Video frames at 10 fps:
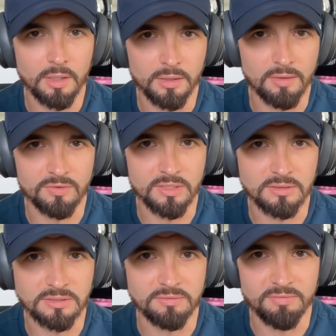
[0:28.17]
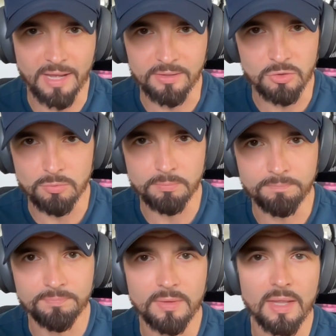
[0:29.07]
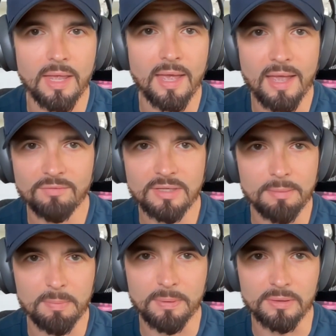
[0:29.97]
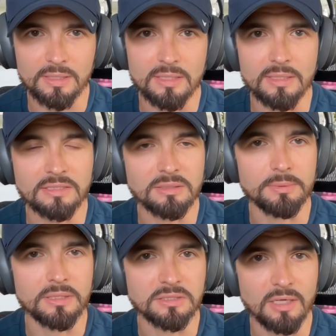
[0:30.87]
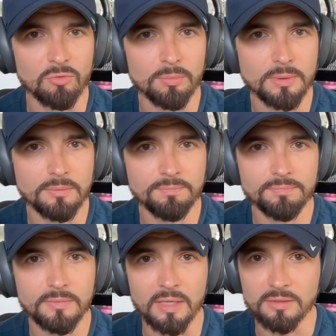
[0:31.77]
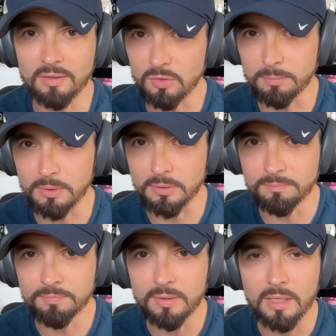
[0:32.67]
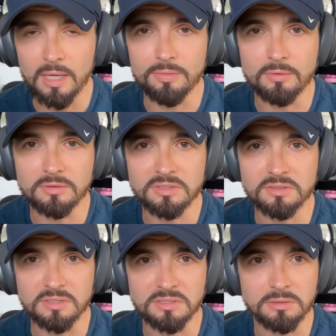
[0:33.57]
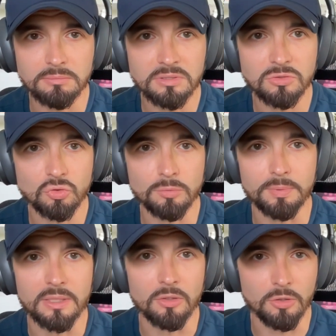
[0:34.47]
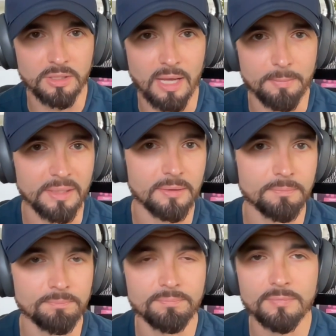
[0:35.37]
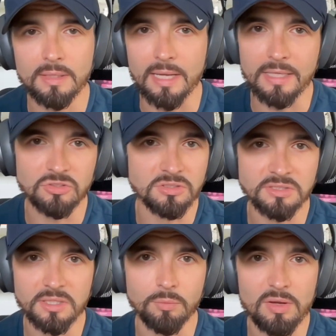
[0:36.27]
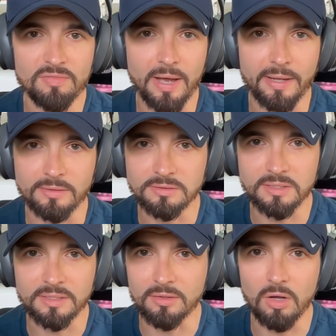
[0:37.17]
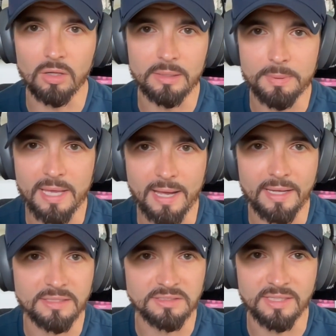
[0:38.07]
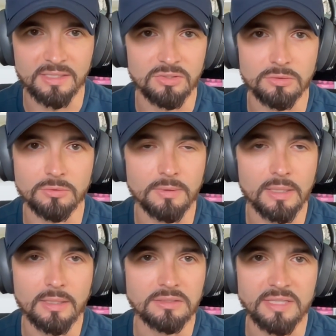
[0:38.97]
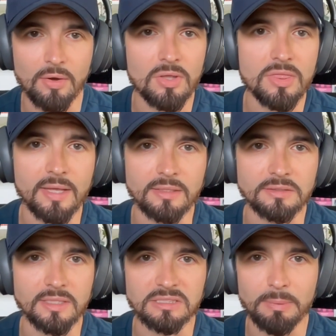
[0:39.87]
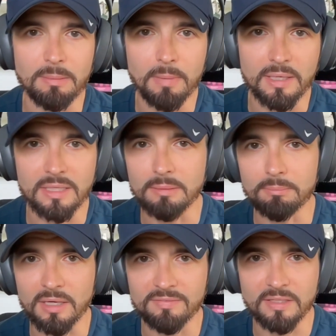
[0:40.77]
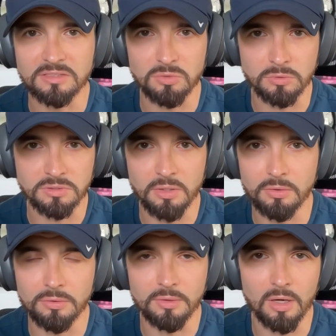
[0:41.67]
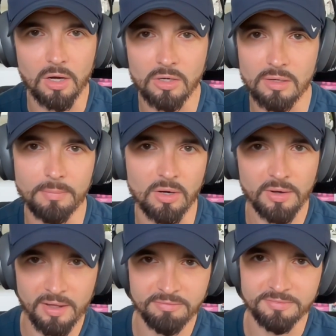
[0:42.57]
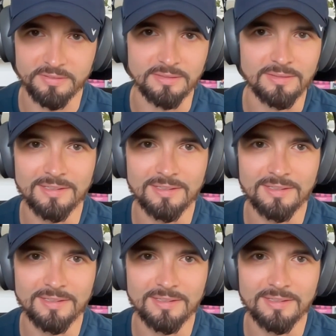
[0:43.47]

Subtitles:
a governance vacuum. Every capability needs to be discoverable and governable, and those systems should be ergonomic. Agents can read files, they can call APIs, and they can do scary things like spend money, modify source code, RMRF, and